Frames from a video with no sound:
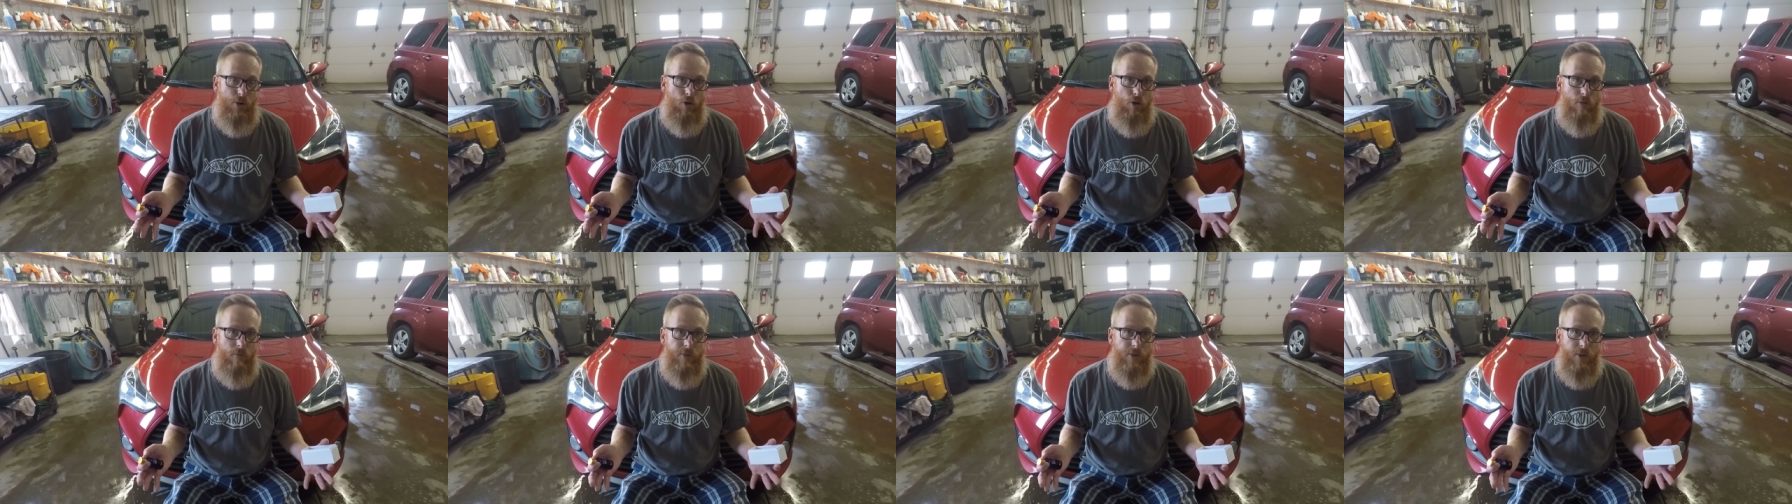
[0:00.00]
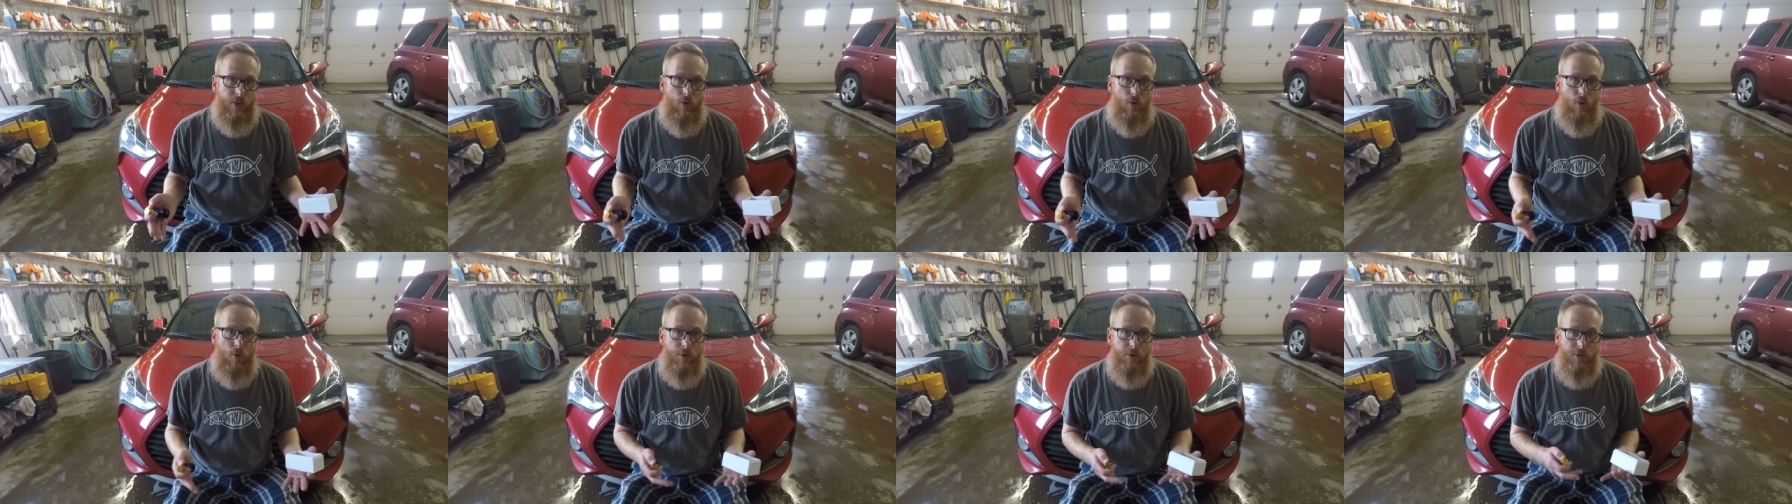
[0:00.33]
over the
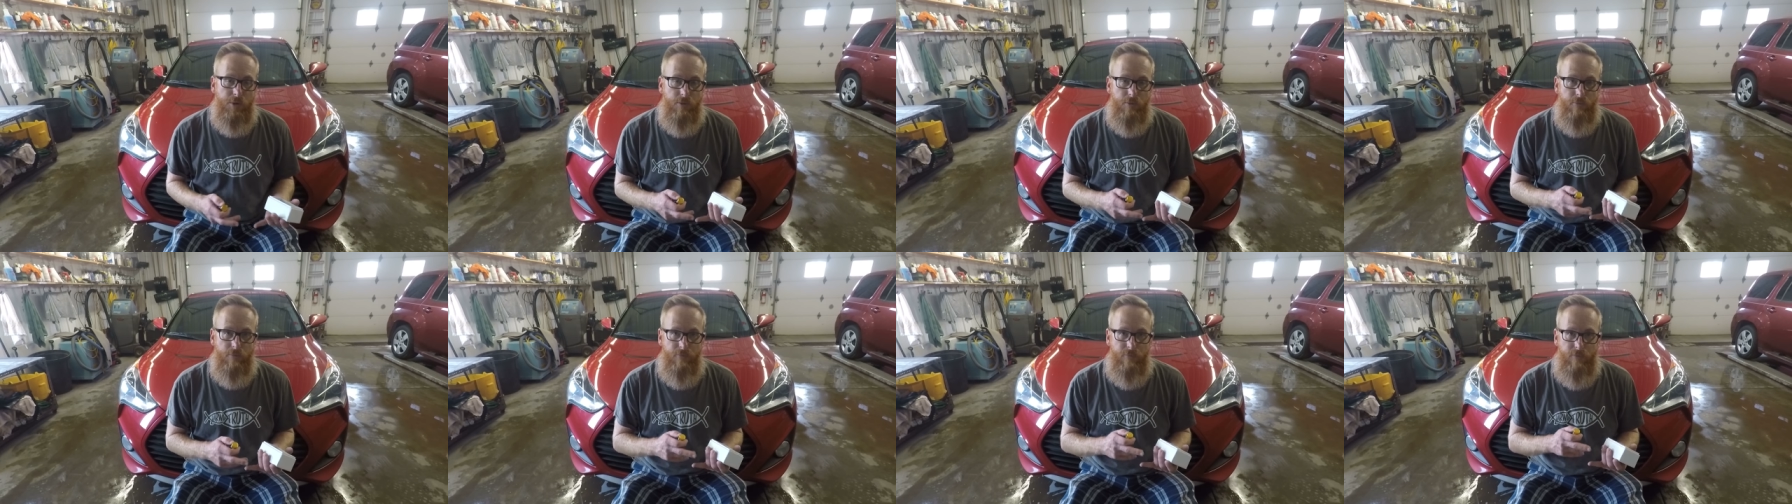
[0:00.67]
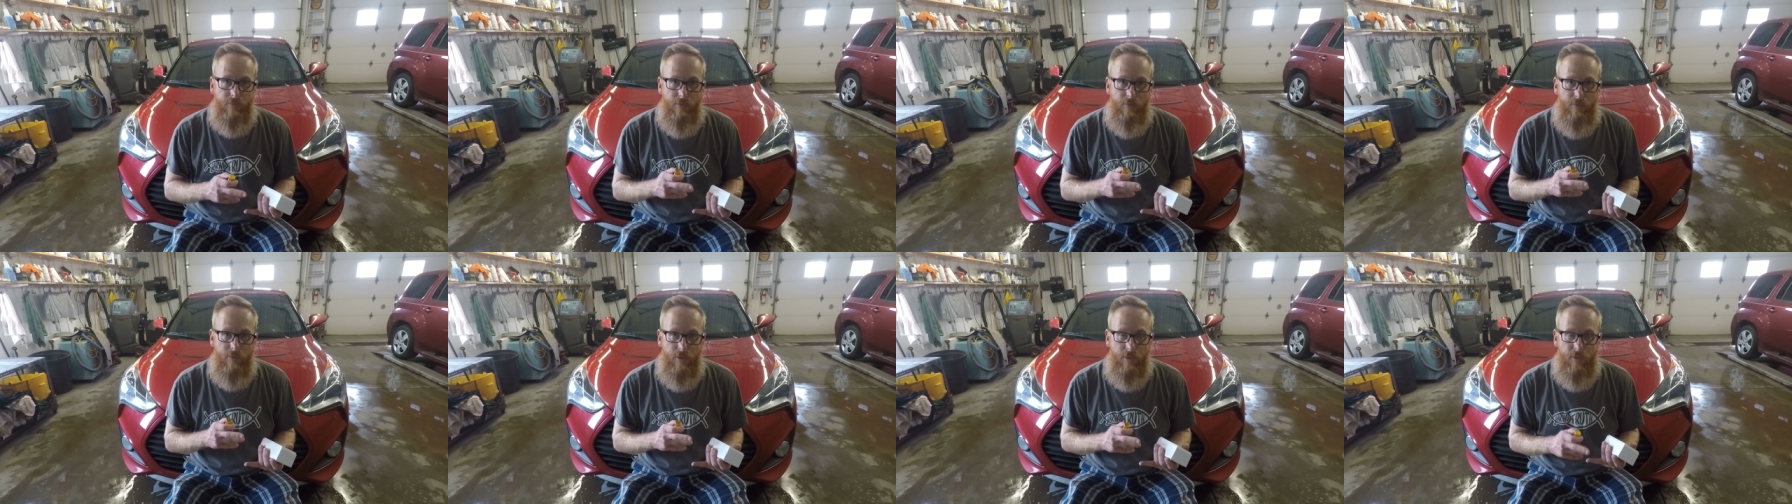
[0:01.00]
course of
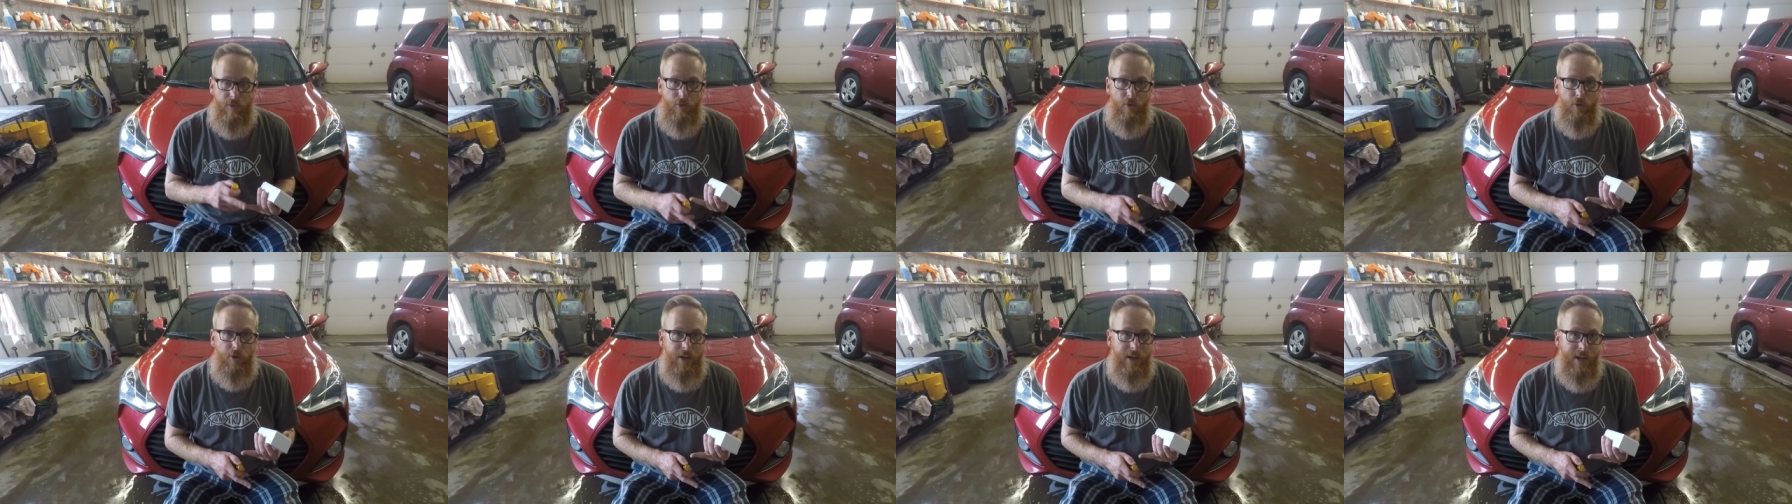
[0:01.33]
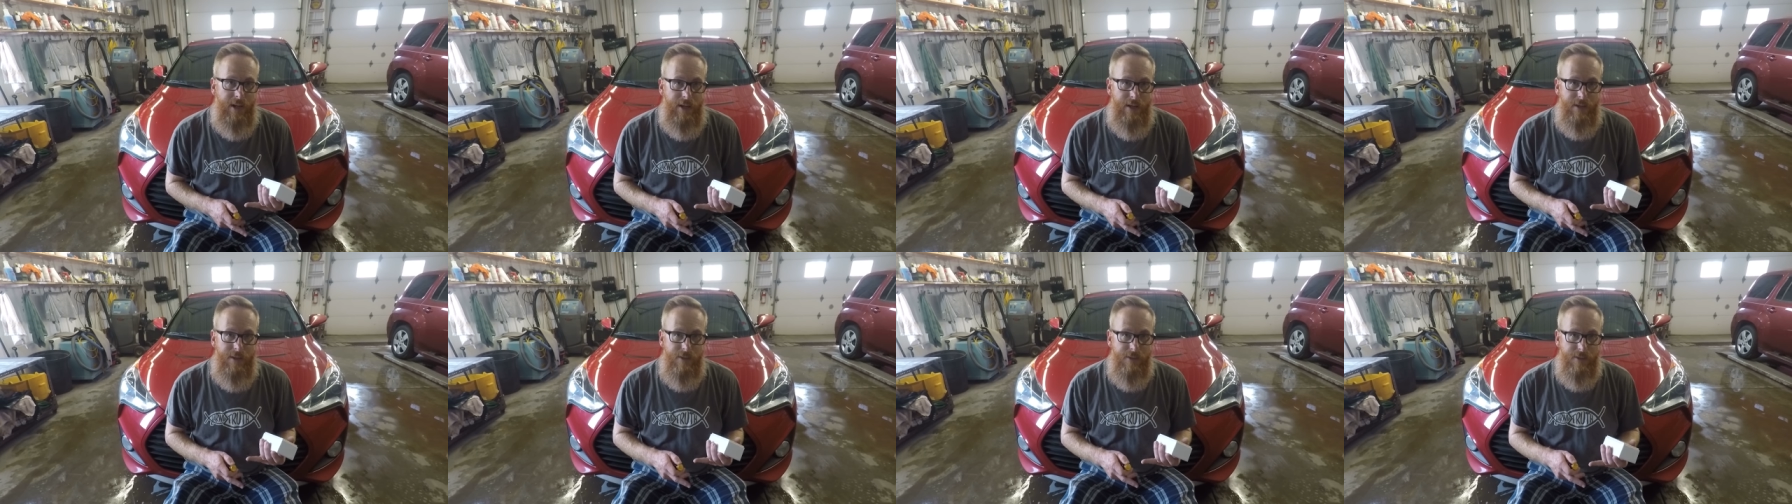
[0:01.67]
30
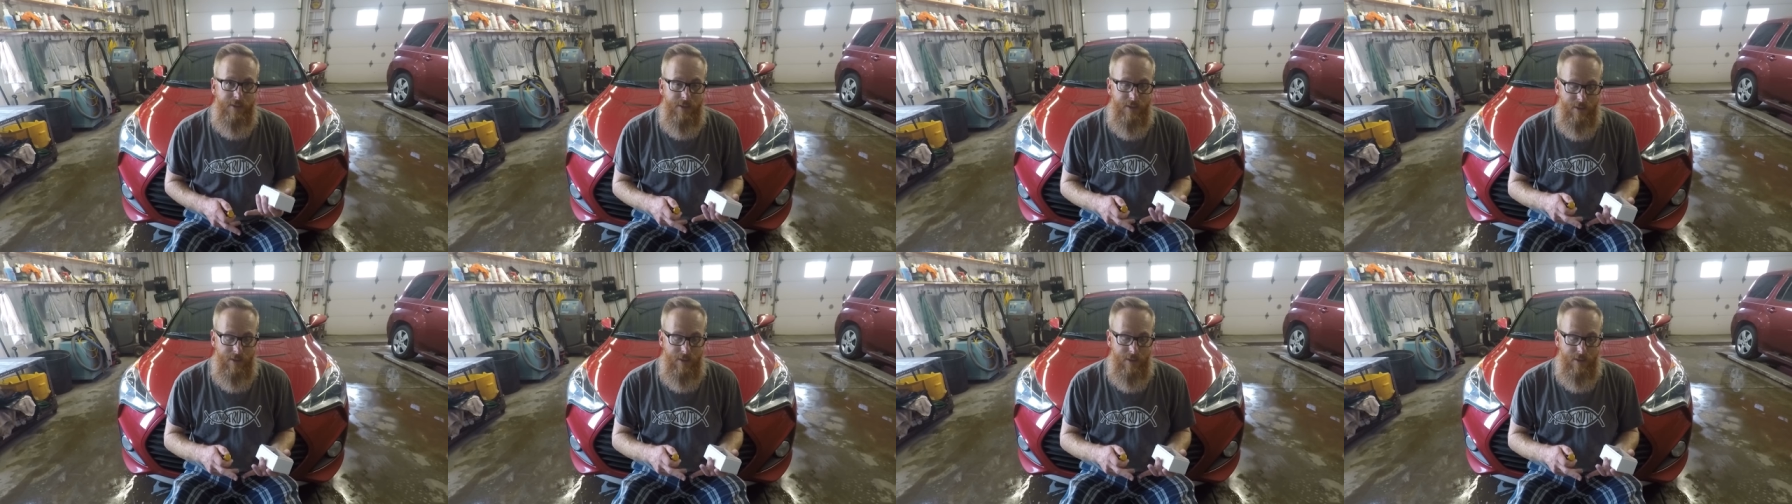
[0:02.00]
days,